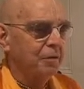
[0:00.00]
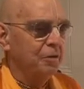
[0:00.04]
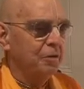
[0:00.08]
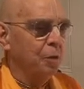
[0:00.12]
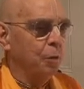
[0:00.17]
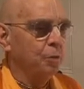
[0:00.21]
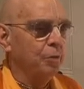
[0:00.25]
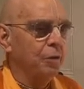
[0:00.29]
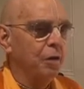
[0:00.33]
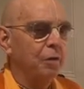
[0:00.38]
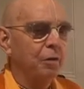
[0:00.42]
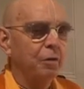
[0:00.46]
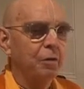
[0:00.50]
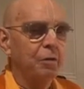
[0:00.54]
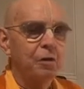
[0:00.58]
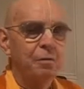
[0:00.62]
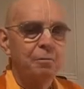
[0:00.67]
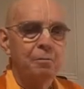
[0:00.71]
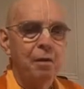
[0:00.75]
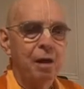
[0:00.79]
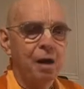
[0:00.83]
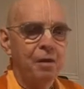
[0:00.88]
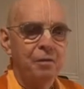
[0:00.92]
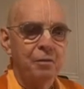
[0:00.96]
no
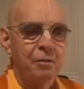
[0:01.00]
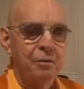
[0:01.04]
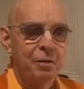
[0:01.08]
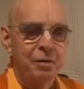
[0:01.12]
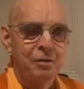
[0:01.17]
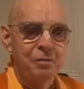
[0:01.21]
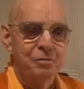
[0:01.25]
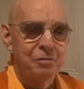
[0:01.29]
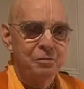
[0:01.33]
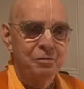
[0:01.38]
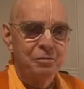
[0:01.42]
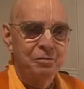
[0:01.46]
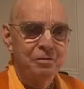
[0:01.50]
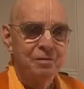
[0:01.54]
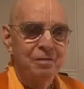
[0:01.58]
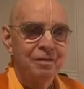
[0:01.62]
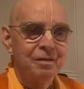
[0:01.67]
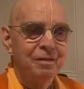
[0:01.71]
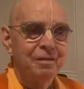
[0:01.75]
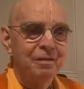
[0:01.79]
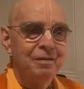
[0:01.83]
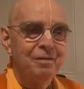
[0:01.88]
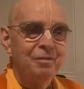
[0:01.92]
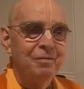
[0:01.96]
longer a botheration,
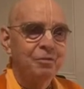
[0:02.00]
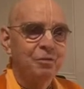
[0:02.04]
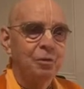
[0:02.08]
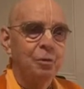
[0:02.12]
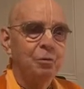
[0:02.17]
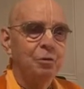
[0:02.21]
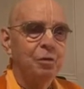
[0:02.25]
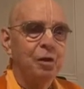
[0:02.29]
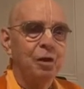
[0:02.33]
no